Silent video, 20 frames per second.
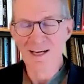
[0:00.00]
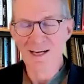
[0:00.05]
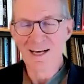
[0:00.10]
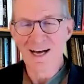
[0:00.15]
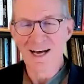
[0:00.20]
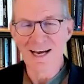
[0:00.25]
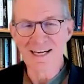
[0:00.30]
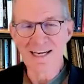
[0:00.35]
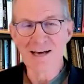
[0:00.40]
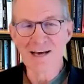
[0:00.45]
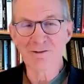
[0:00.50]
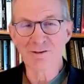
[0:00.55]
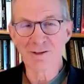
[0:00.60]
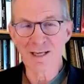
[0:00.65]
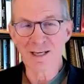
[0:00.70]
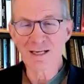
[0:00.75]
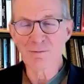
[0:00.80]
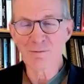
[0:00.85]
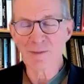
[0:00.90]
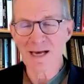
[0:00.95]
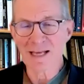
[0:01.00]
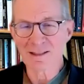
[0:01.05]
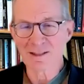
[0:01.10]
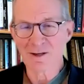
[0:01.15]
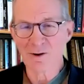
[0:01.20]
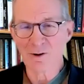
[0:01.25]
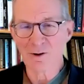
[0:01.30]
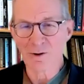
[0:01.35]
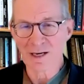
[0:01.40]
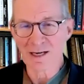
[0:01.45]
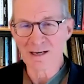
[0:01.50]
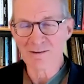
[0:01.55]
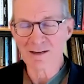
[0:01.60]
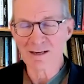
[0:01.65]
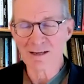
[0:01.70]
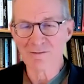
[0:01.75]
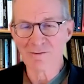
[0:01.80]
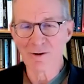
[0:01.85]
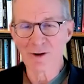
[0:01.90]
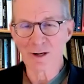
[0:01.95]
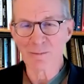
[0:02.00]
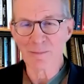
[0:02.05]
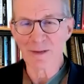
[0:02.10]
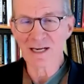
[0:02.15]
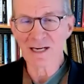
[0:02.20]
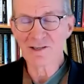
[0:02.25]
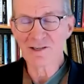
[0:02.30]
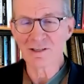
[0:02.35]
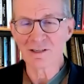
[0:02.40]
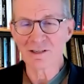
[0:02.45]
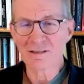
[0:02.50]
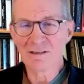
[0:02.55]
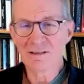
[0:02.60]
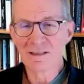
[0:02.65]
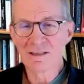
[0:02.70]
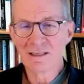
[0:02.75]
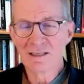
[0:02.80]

I now think about the whole area of automation,